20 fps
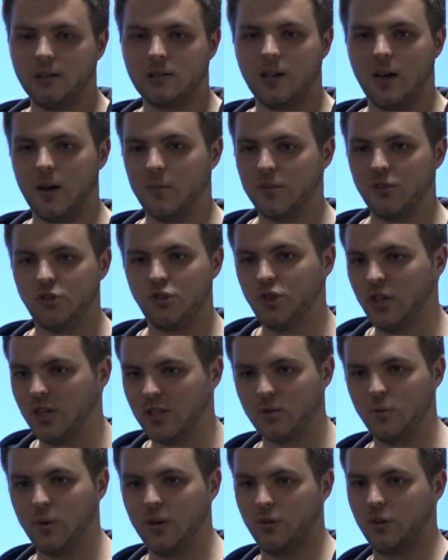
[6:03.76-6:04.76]
time, it's
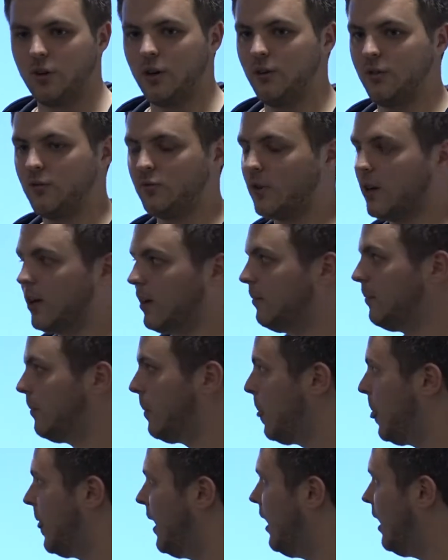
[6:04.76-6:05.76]
just when your code is
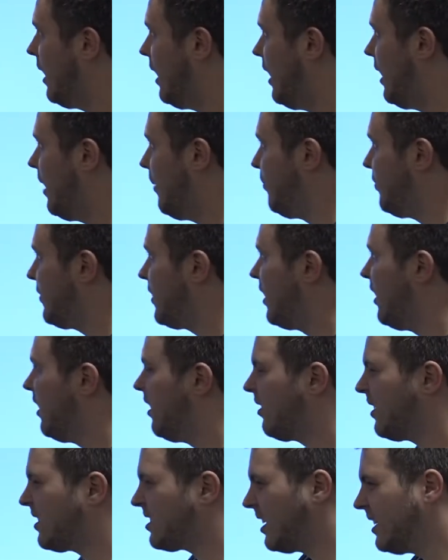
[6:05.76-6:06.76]
running.
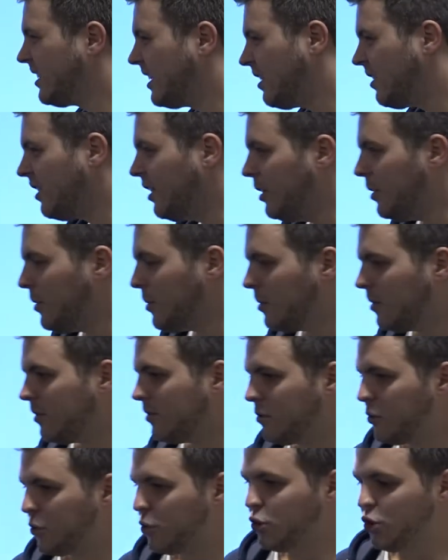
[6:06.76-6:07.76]
This idea that you
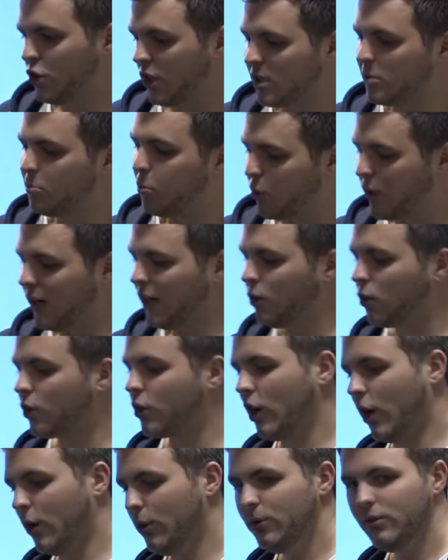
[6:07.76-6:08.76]
just bring your
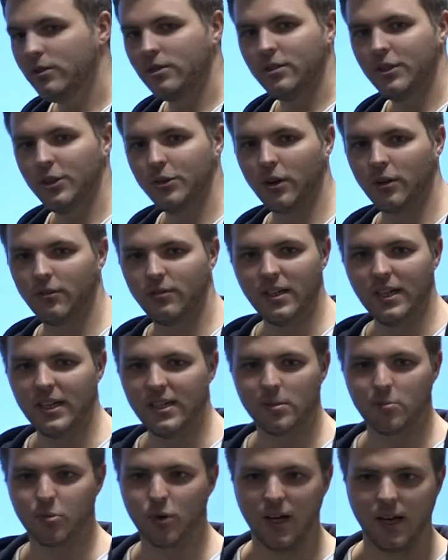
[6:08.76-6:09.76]
code, you don't need
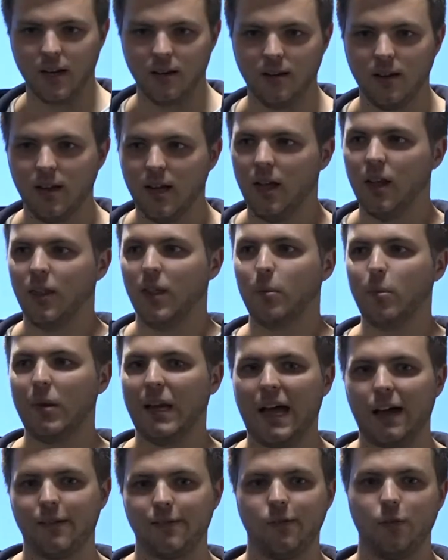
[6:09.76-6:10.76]
to bring the
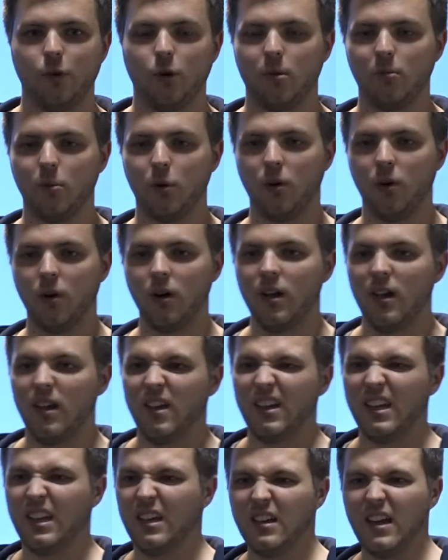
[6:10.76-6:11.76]
platform or
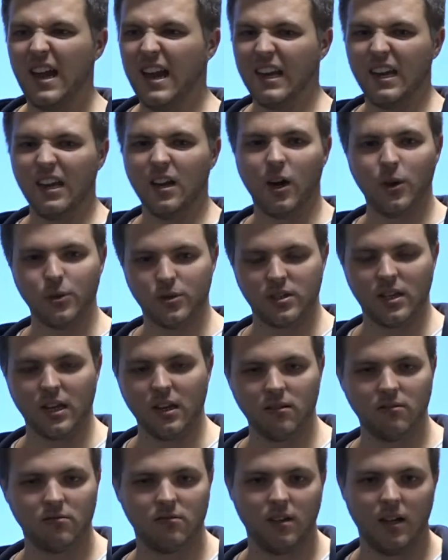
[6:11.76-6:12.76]
any
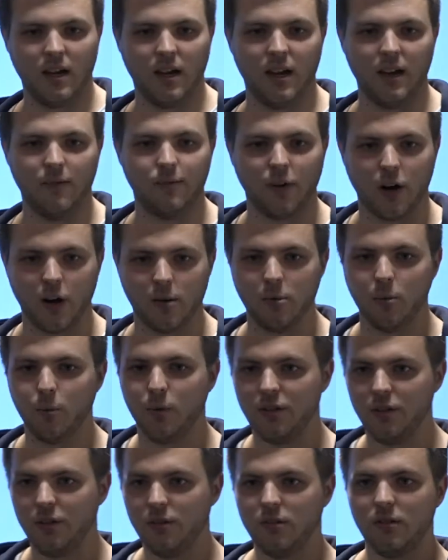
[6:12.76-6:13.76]
hosting environment
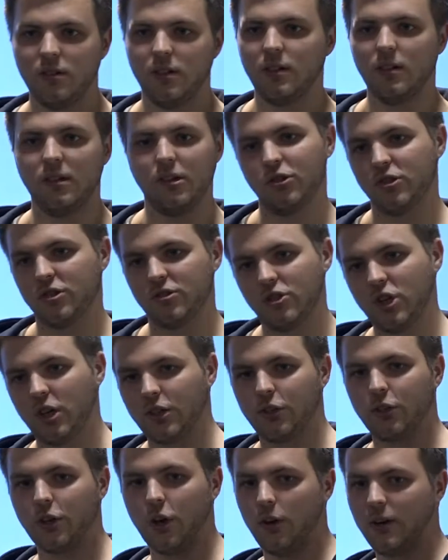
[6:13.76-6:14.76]
with you. You just chuck
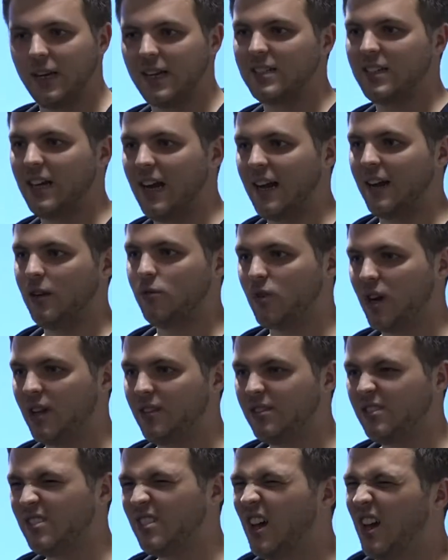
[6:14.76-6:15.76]
your code at it and it
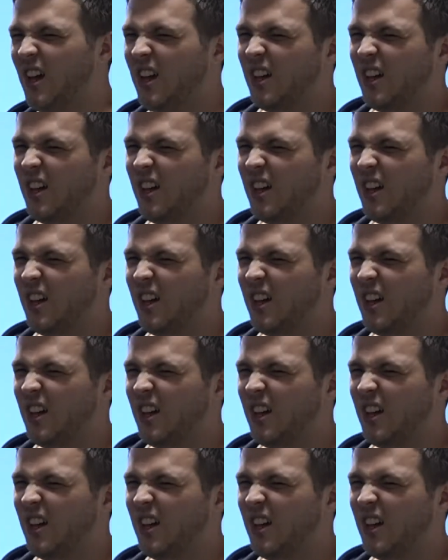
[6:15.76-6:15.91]
runs.